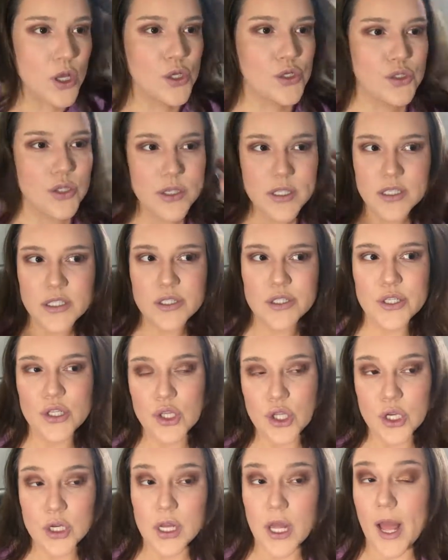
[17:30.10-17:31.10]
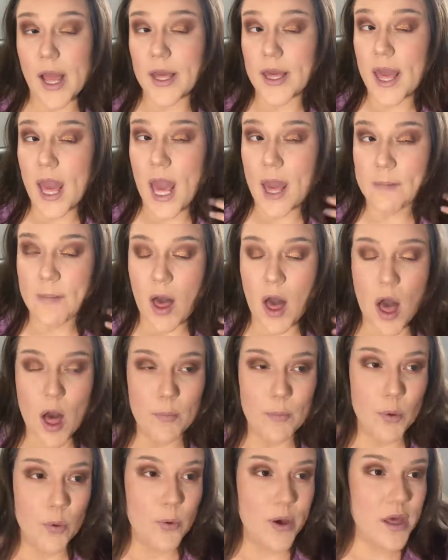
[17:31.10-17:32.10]
So this is a look I came
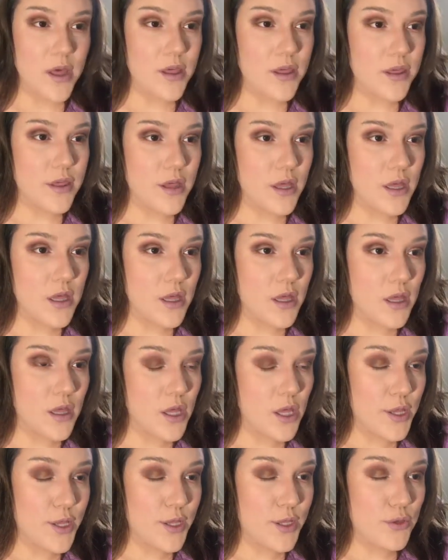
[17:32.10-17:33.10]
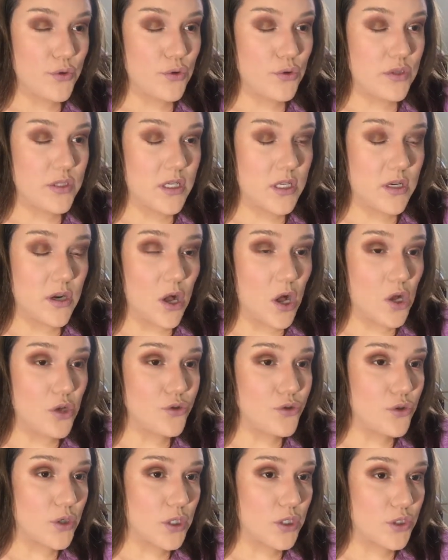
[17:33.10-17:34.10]
up with using all
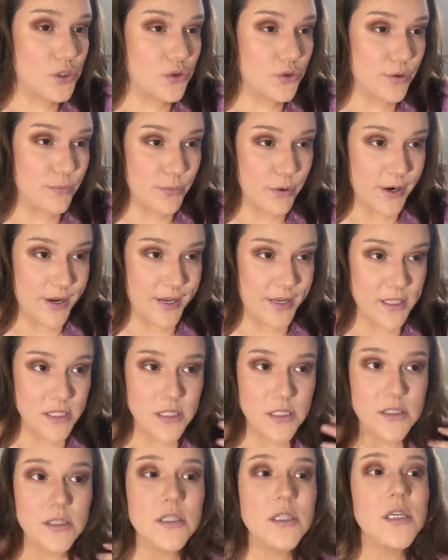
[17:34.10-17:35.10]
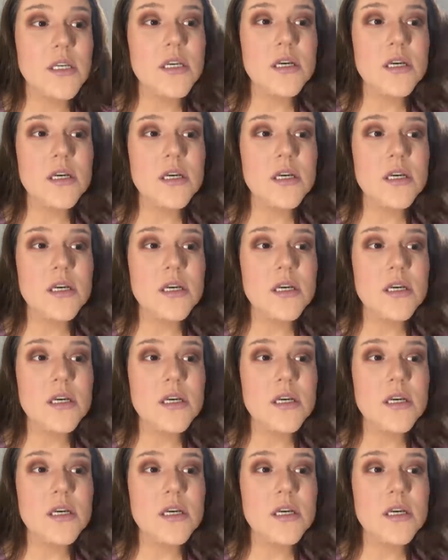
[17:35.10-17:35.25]
drugstore brands.